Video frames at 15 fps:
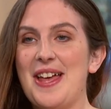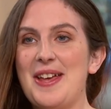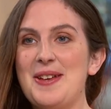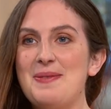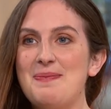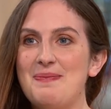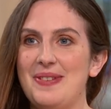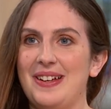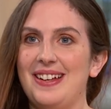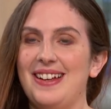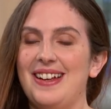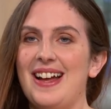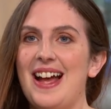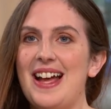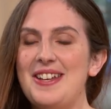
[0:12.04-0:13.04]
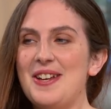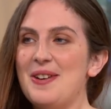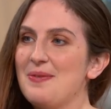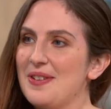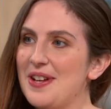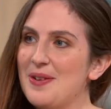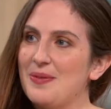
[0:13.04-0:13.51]
Um, I
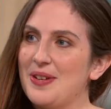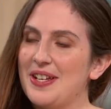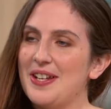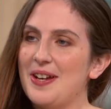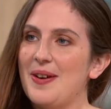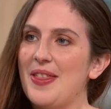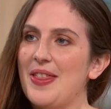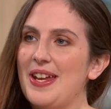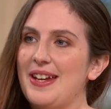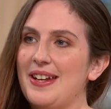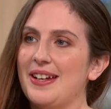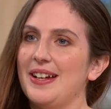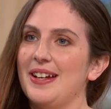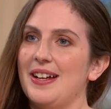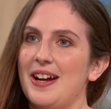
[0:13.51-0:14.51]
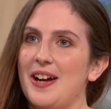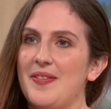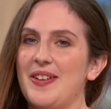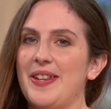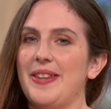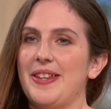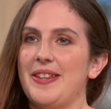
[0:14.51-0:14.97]
don't know. You know, I think
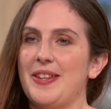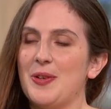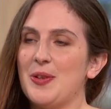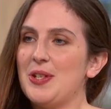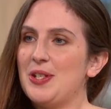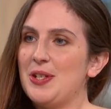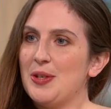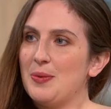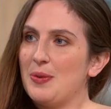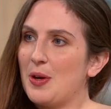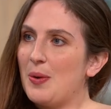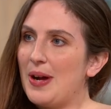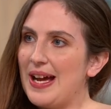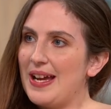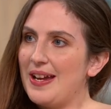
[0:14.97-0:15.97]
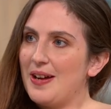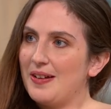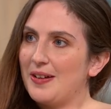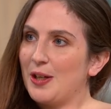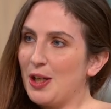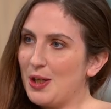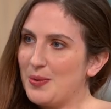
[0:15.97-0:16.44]
obviously the other two were quite
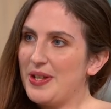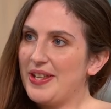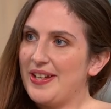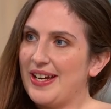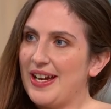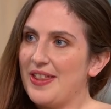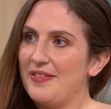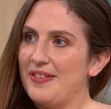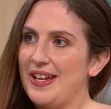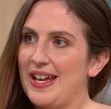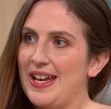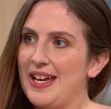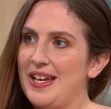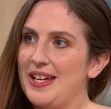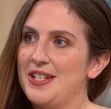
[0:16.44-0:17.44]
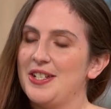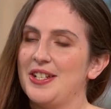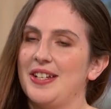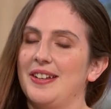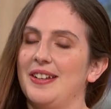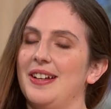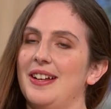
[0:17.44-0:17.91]
close together in age,
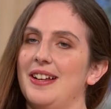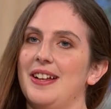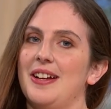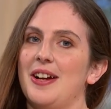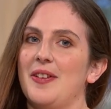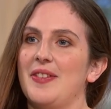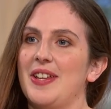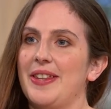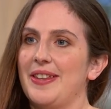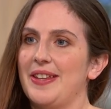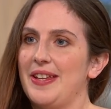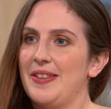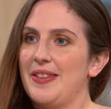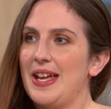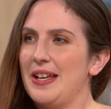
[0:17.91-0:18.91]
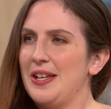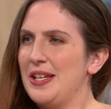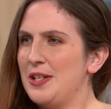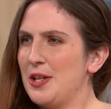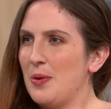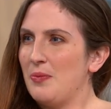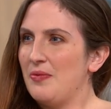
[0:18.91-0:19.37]
and obviously then
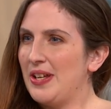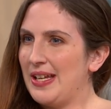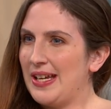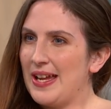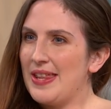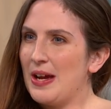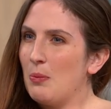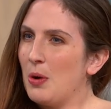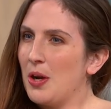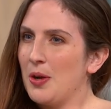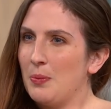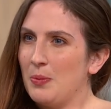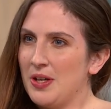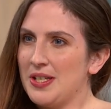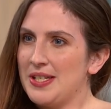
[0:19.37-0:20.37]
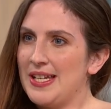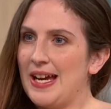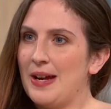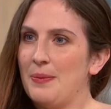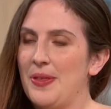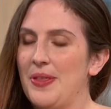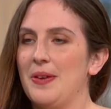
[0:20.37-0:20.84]
you don't really get that one on one
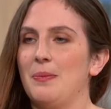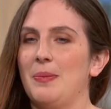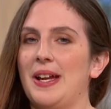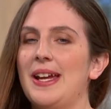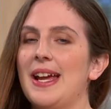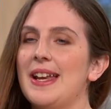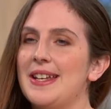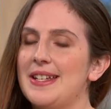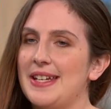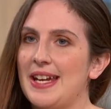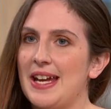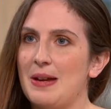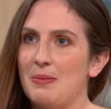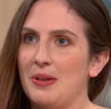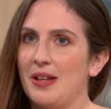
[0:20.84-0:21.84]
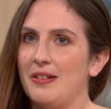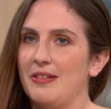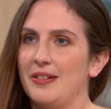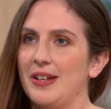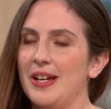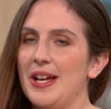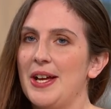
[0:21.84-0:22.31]
time with them. When Kennedy came
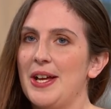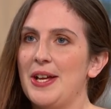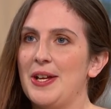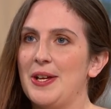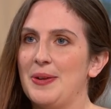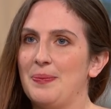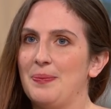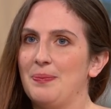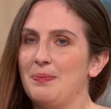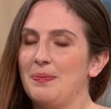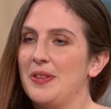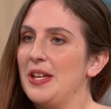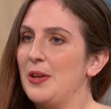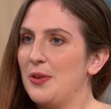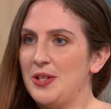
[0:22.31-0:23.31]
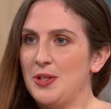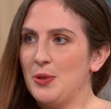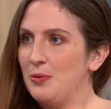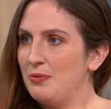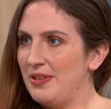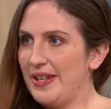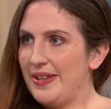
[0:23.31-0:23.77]
along, um, the other
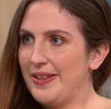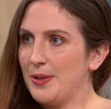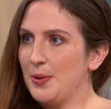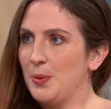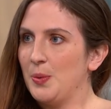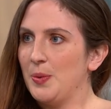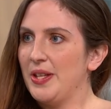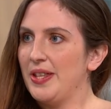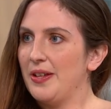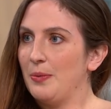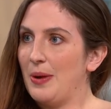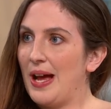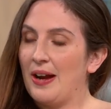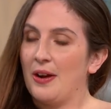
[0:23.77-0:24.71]
two were in school, so